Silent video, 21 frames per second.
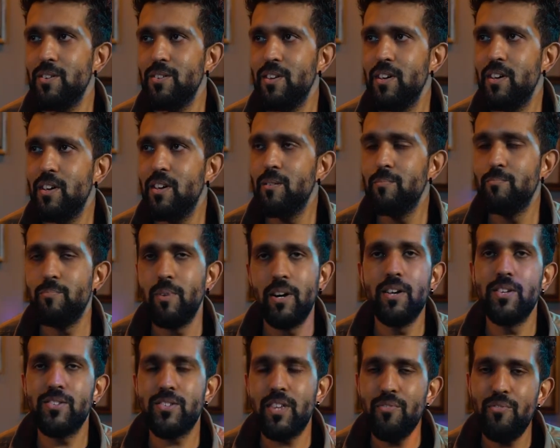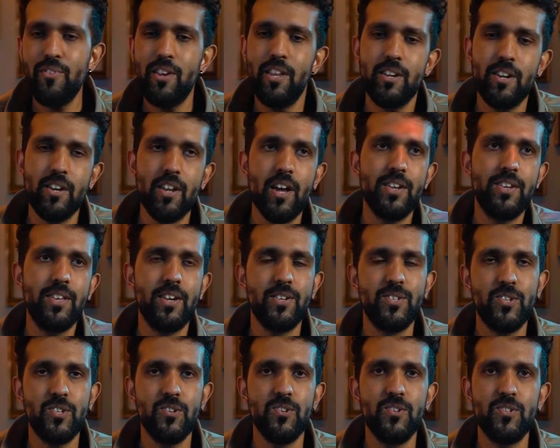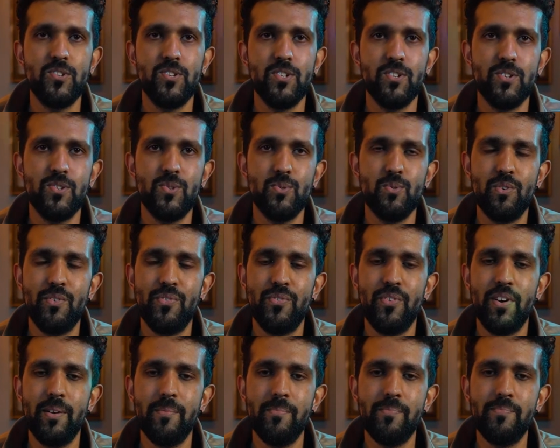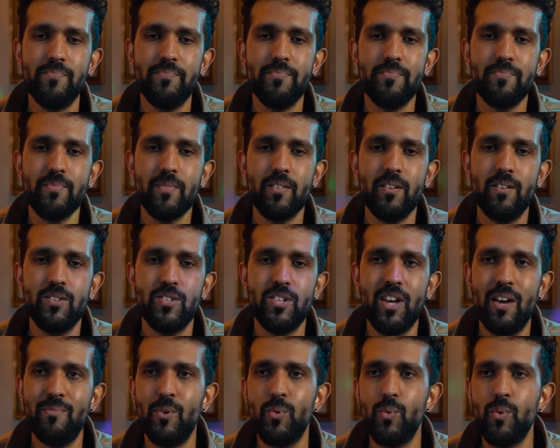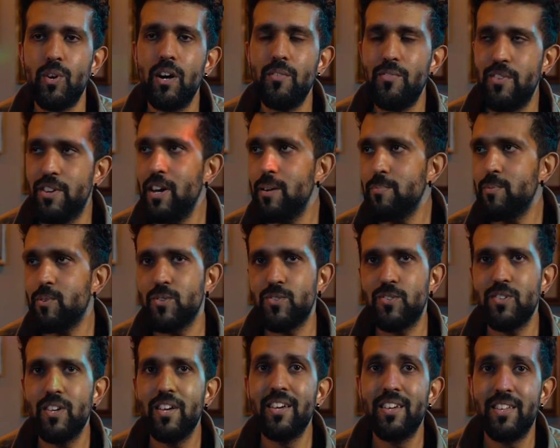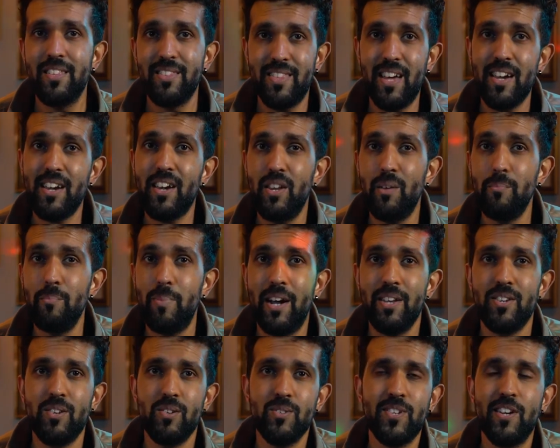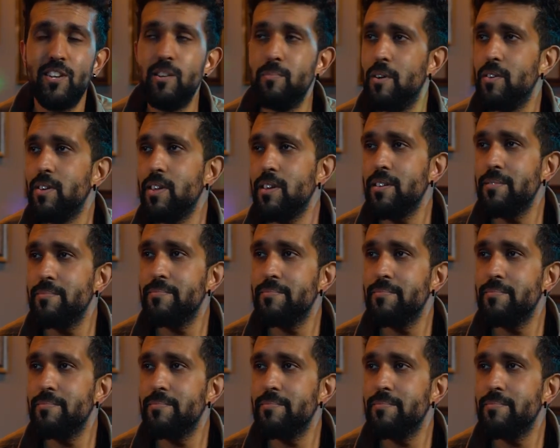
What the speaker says: so. But it's definitely a good idea to sort of to have it all covered up because that can impact your ceremony.